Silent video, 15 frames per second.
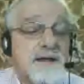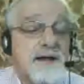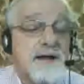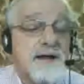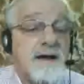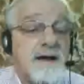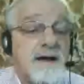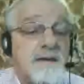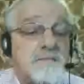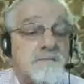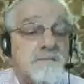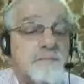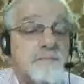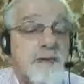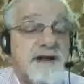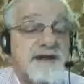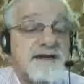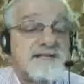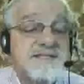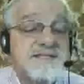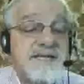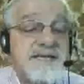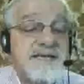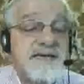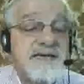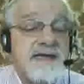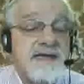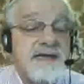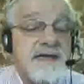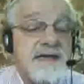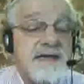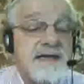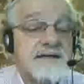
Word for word: uh, minus E